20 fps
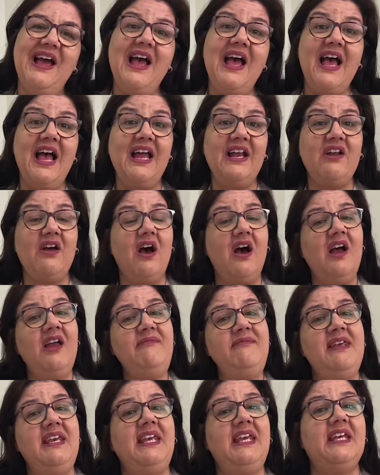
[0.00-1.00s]
and
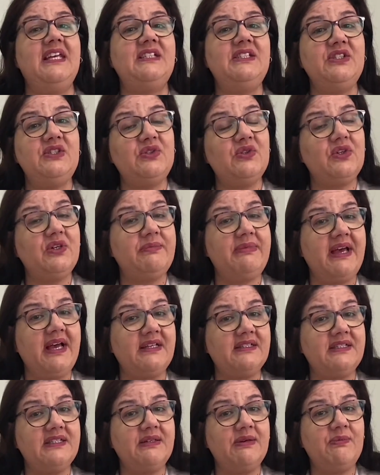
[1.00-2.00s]
I'm here to talk
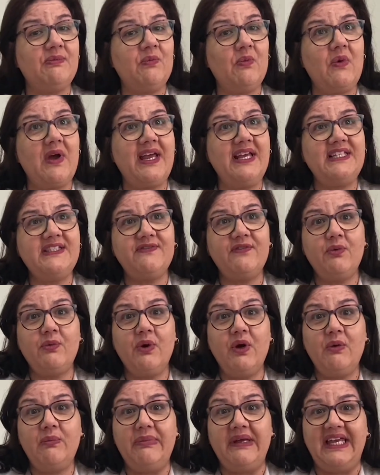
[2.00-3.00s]
about some ways for
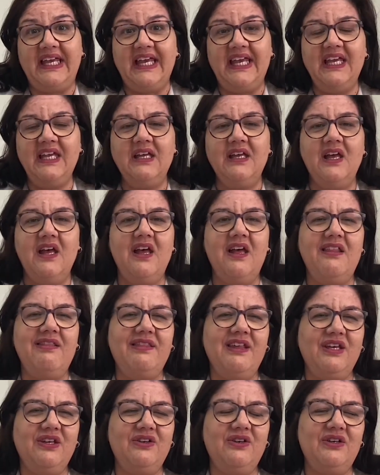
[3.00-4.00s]
well-being
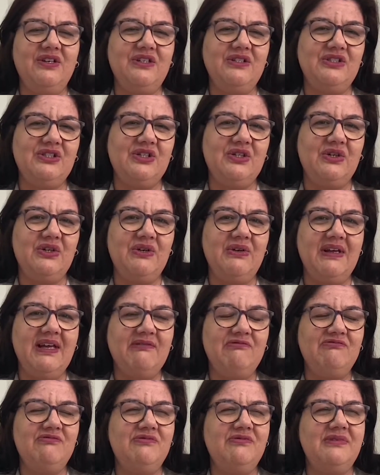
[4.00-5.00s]
that you can do
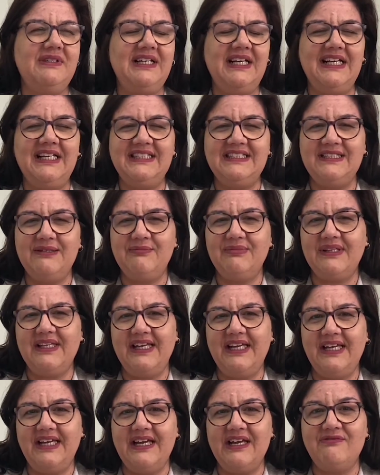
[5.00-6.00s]
really
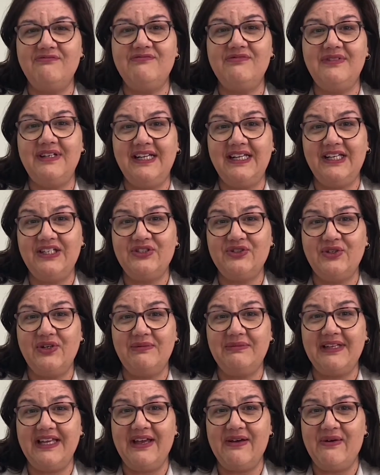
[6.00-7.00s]
simply and really
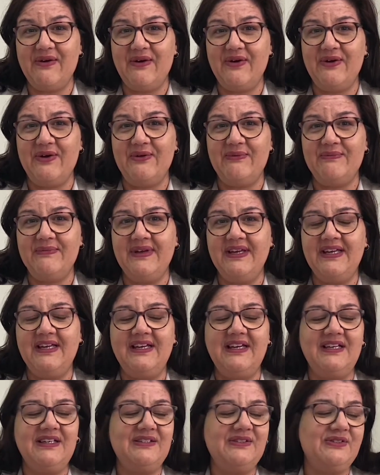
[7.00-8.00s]
enjoyably at home.
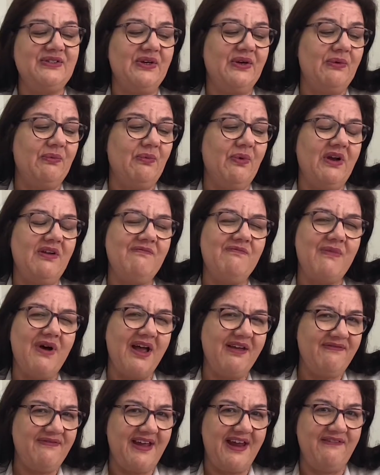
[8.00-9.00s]
So one of
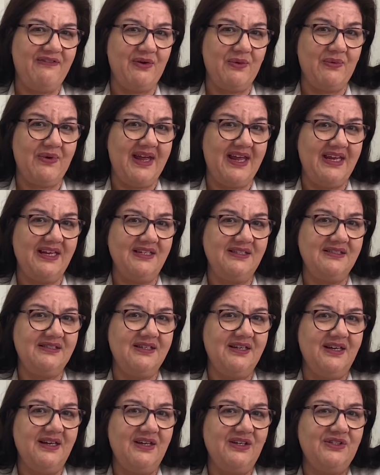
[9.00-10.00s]
my favourite
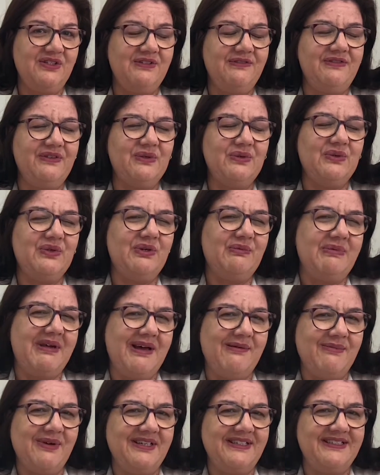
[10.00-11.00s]
ways to feel good
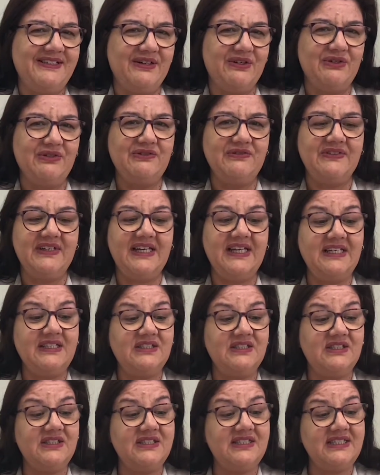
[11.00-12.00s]
about myself
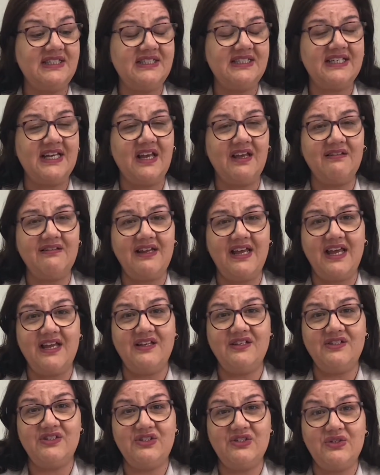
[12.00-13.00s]
is to sit down
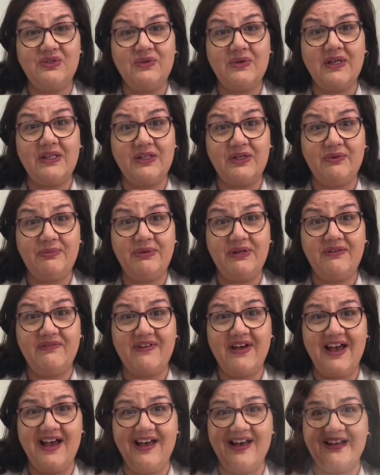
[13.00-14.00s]
and do a little bit of
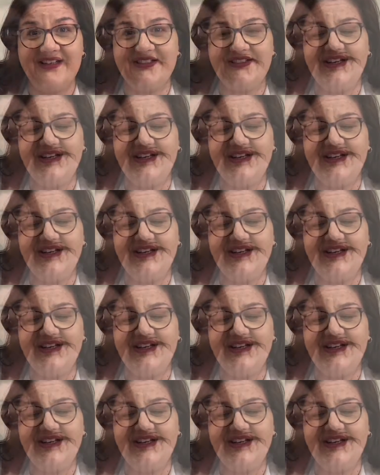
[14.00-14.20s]
art.